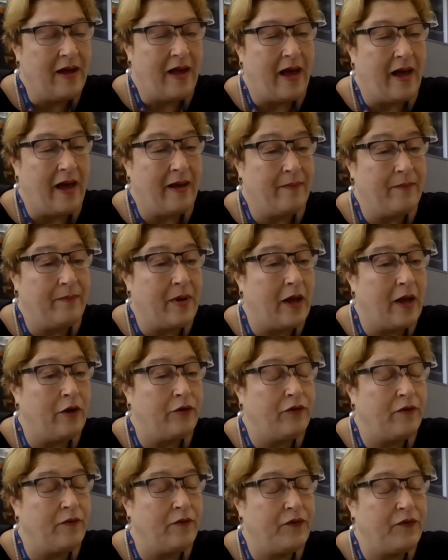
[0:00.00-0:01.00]
A
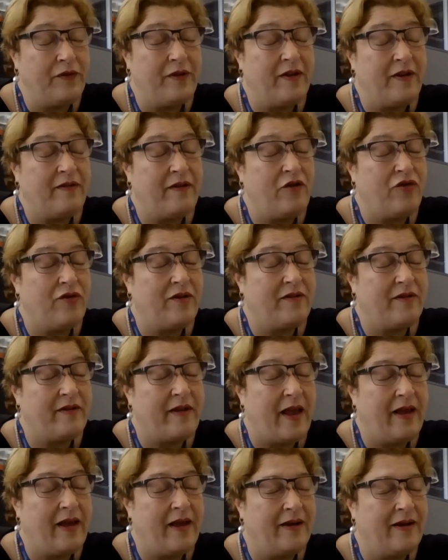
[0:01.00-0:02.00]
lot of decisions
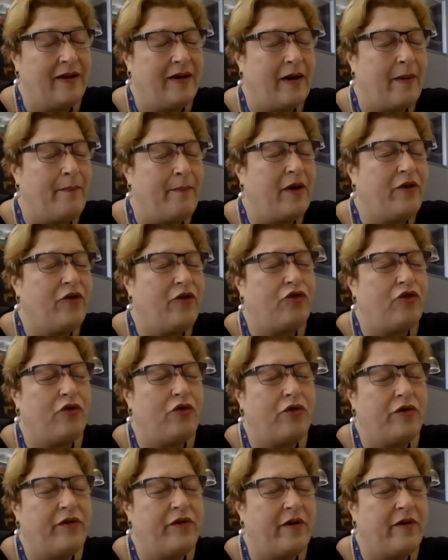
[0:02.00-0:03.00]
taken in a much
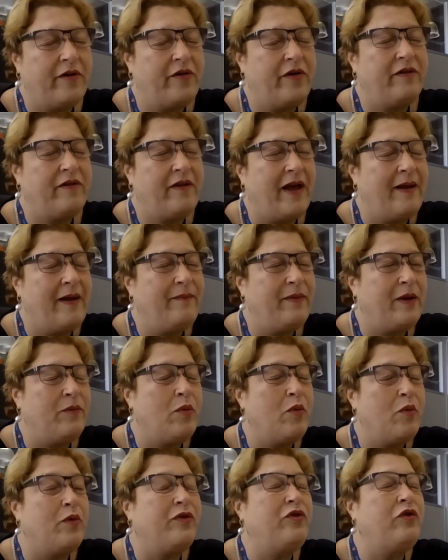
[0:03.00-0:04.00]
shorter time than we
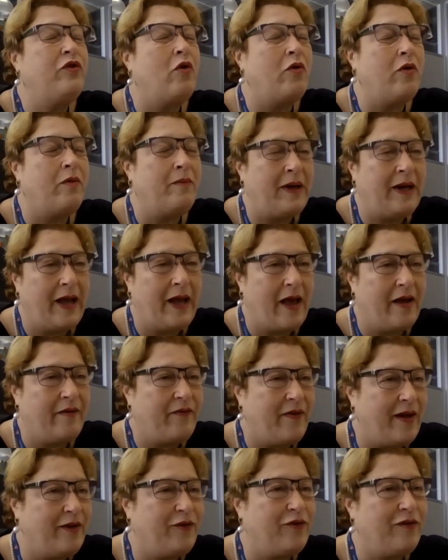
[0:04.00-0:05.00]
would normally have
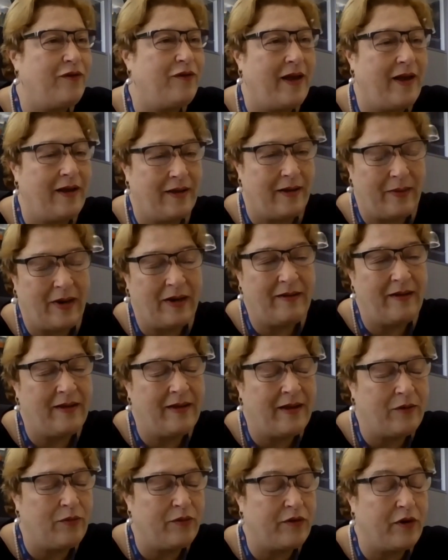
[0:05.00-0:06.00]
had to take them. I think
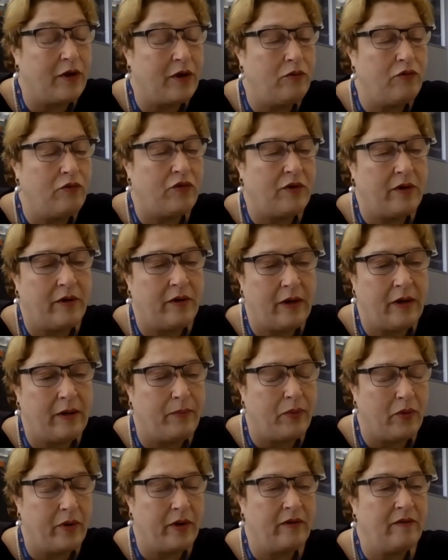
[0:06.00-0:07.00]
that was a huge learning
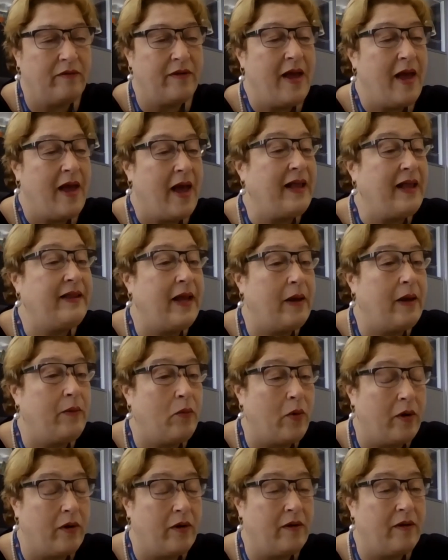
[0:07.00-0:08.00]
point. And they
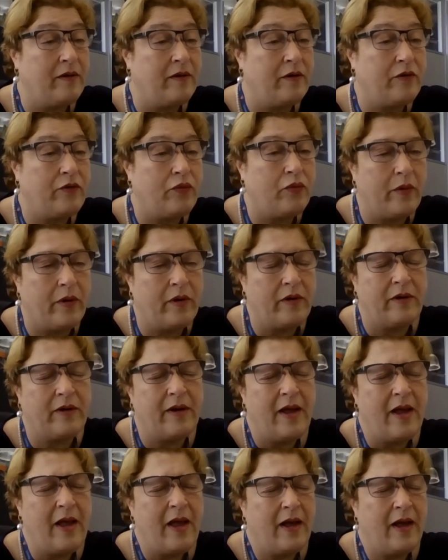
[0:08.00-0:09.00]
worked, and it worked,
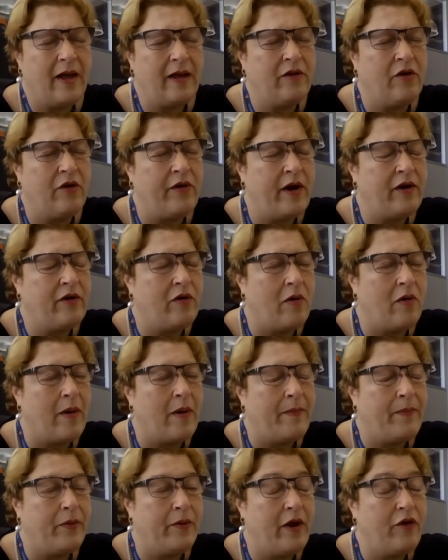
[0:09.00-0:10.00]
and great
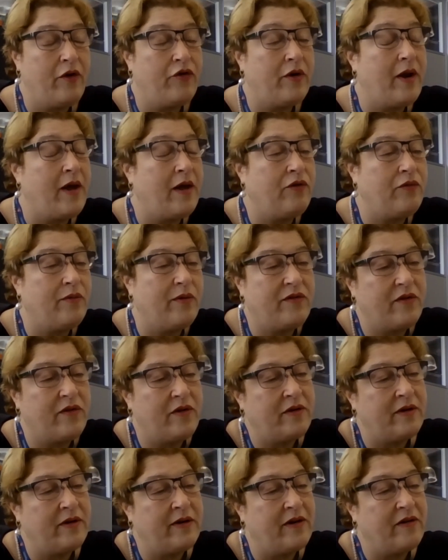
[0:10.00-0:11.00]
cooperation, and to a
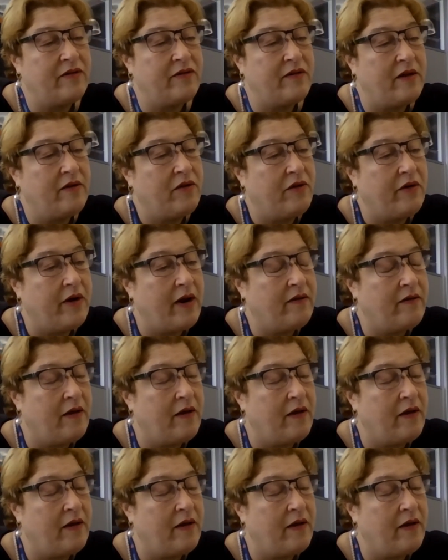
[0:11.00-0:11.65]
certain extent, great